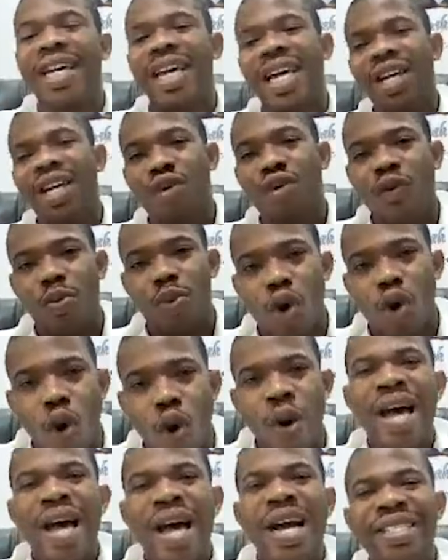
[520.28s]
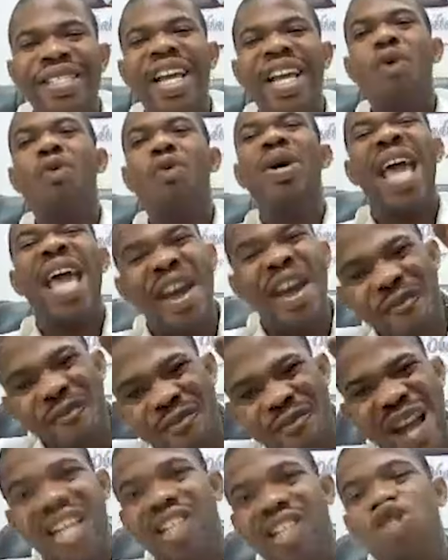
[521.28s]
kingdom of God. They will
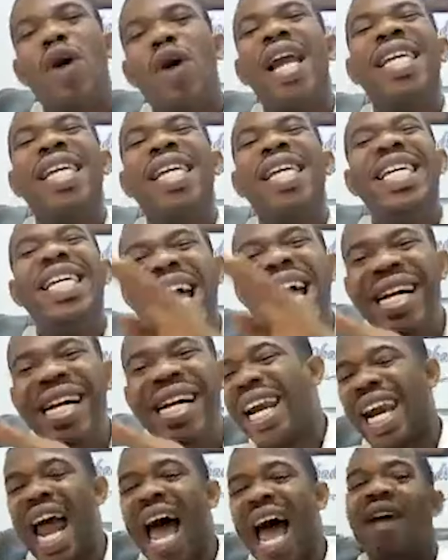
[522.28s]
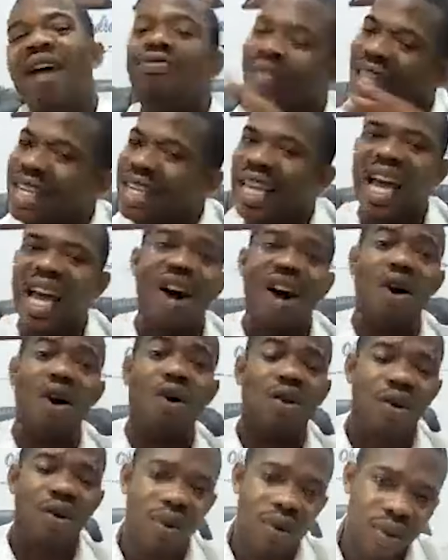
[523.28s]
eventually end their lives in
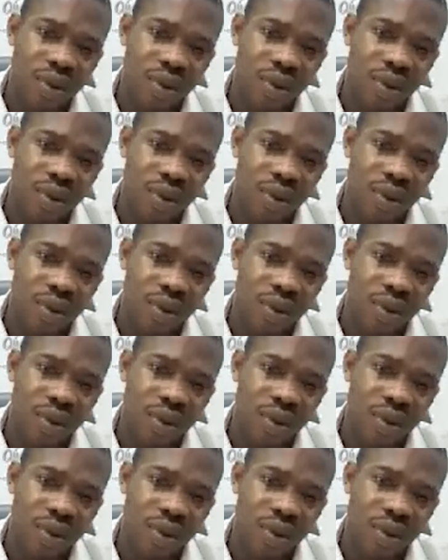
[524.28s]
hell.